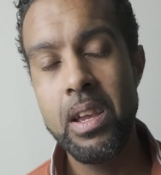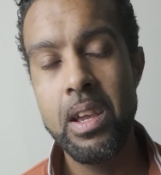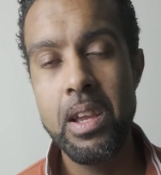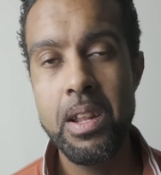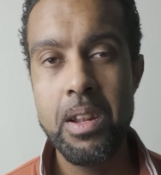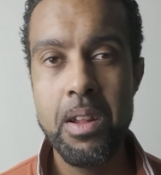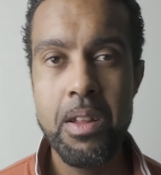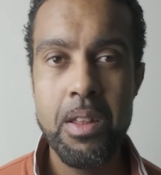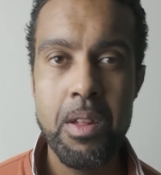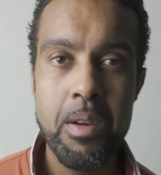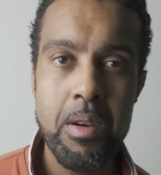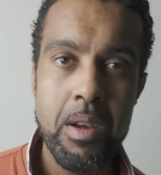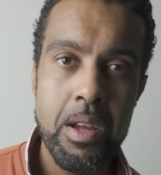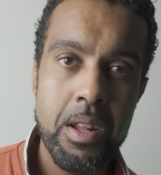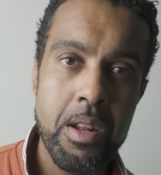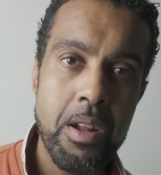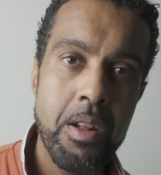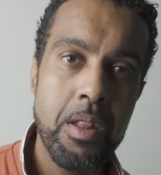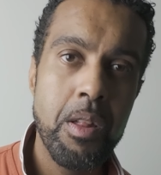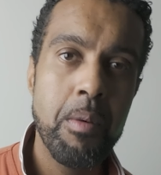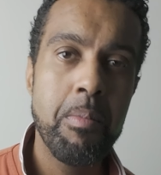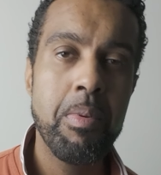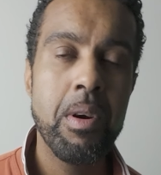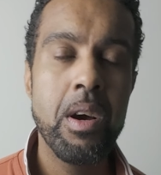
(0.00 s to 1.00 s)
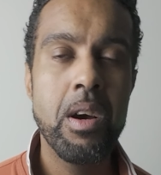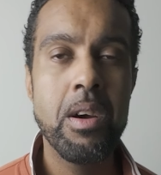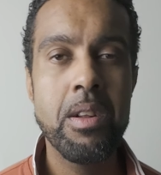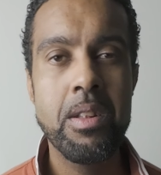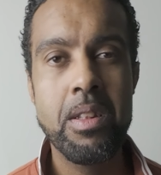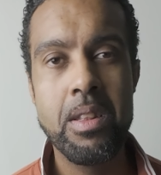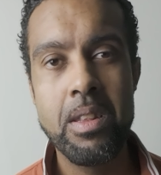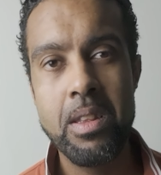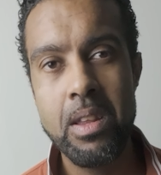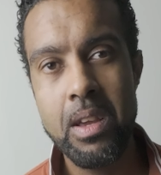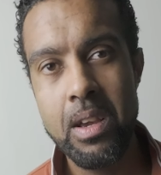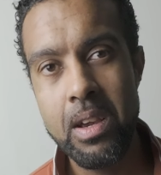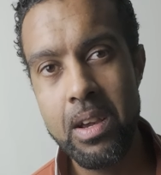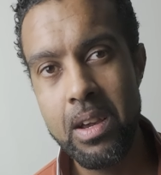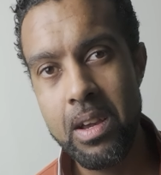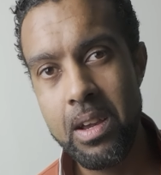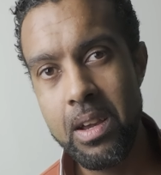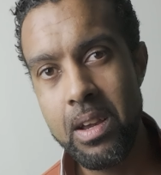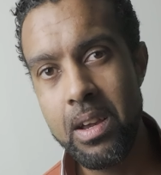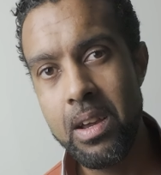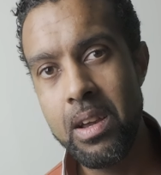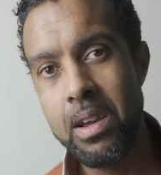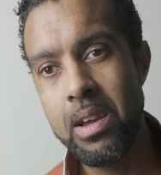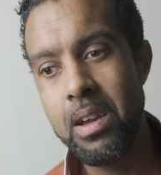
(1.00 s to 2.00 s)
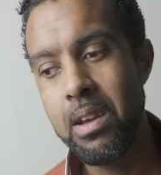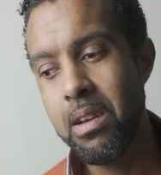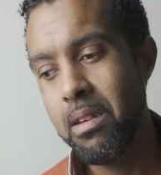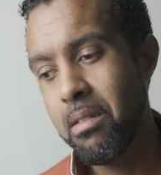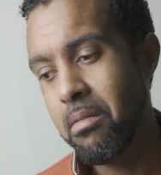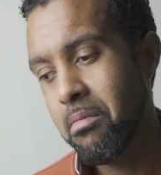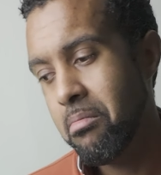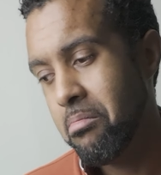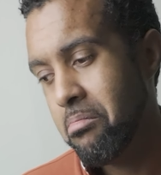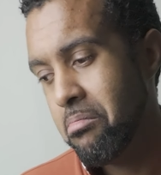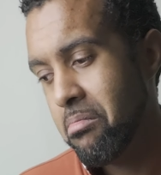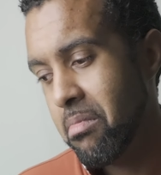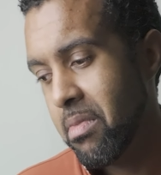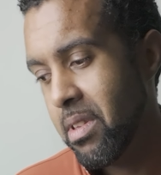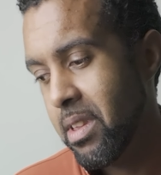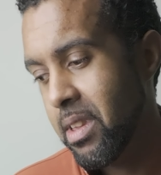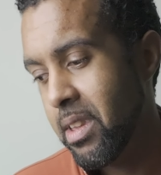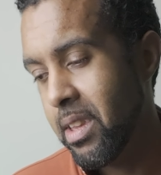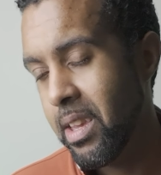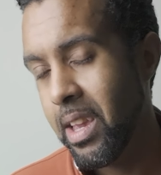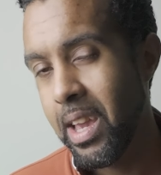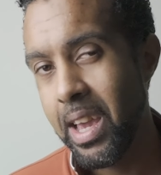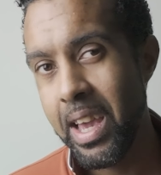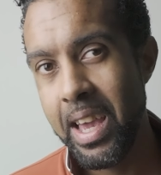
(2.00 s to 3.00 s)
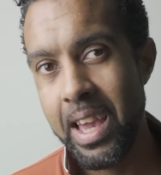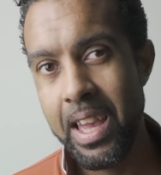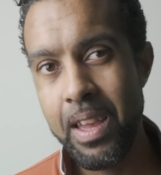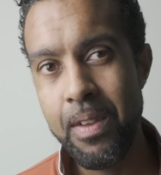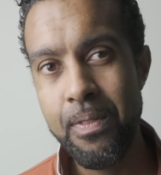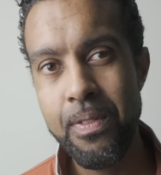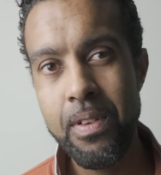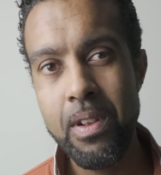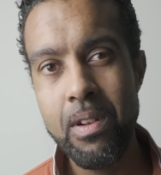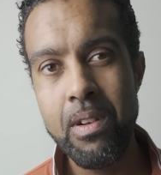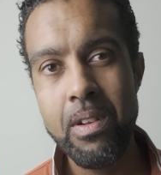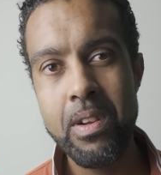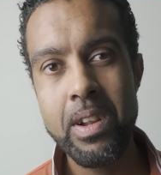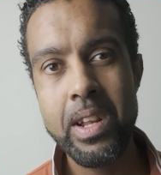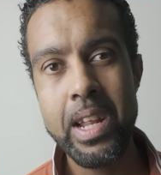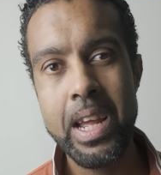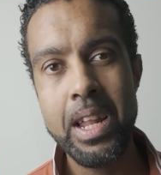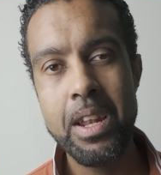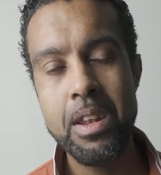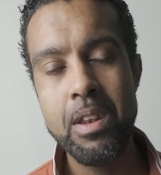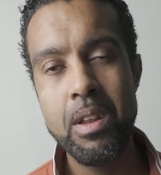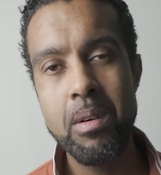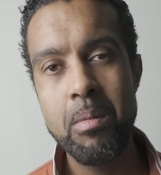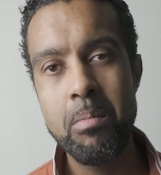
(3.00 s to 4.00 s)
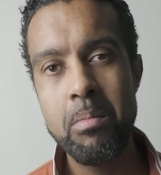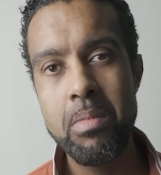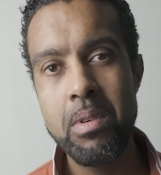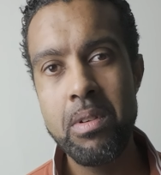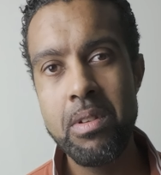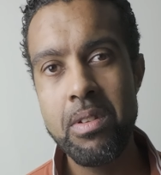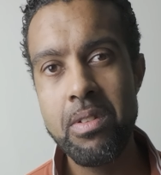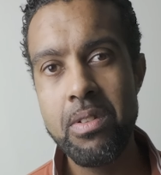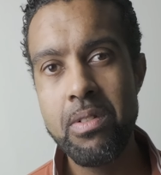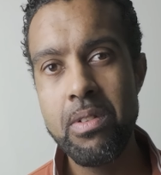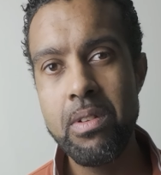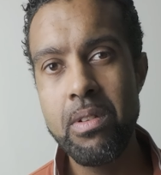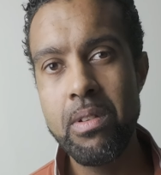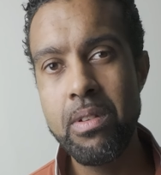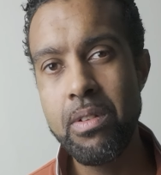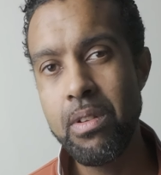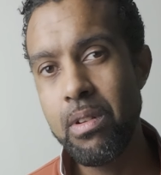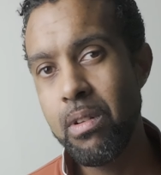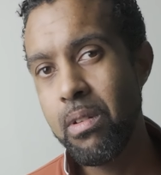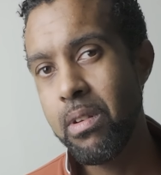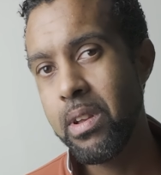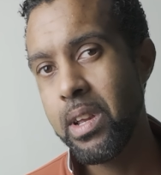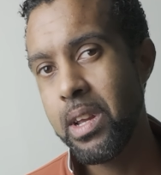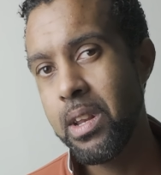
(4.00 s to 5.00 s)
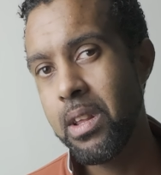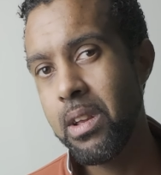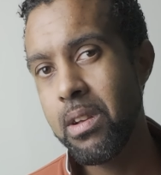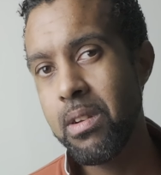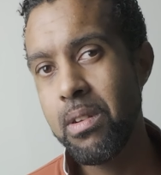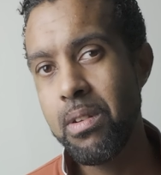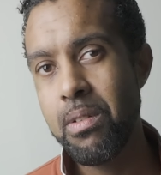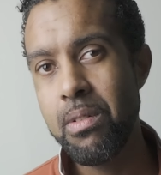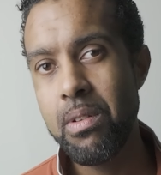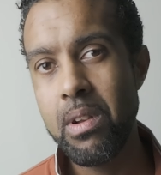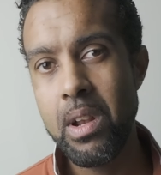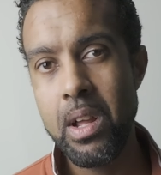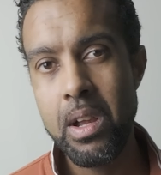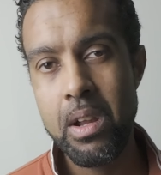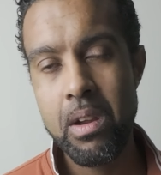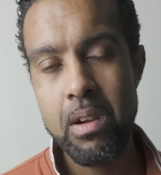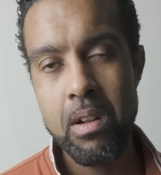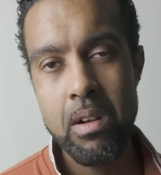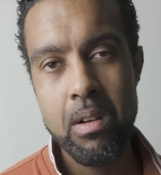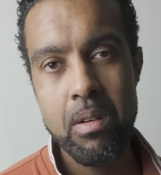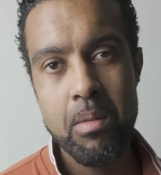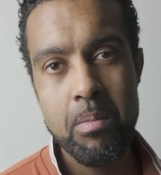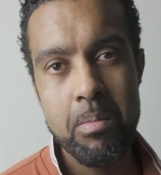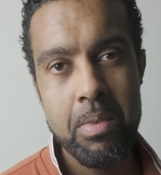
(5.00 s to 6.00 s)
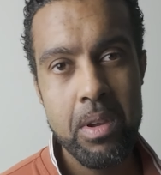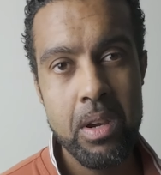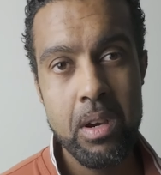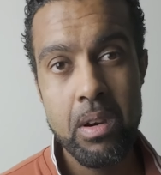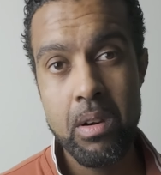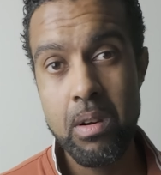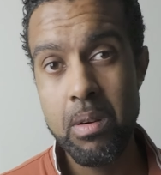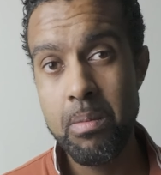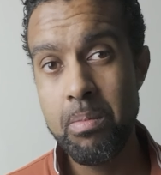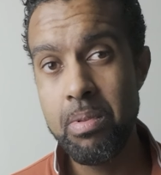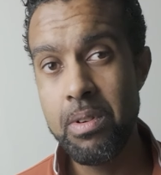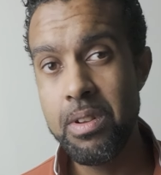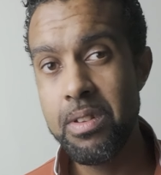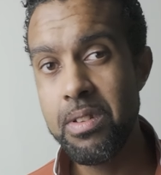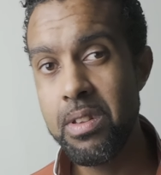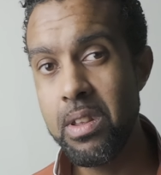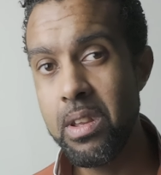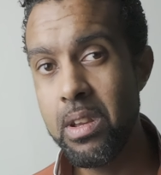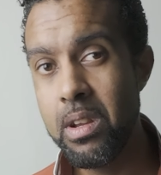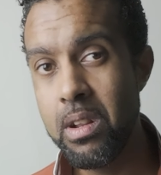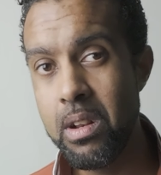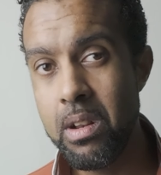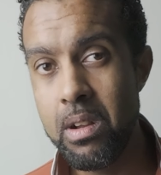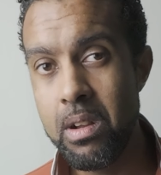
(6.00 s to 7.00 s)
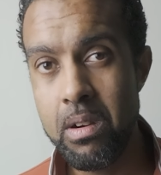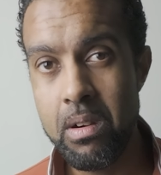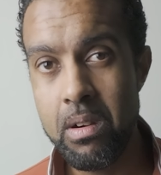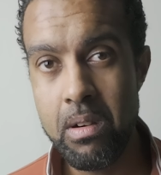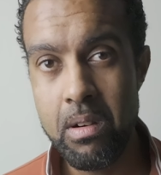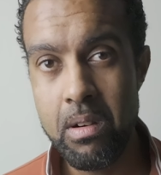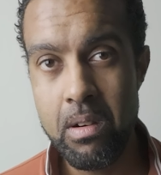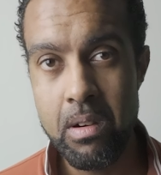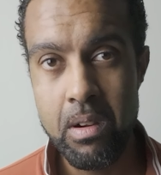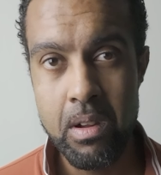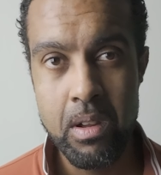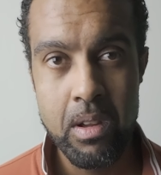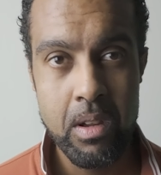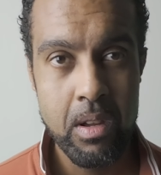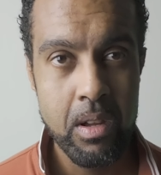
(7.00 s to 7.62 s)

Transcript: In other parts, yeah, if you look at numbers, you look at a country like Colombia or Brazil or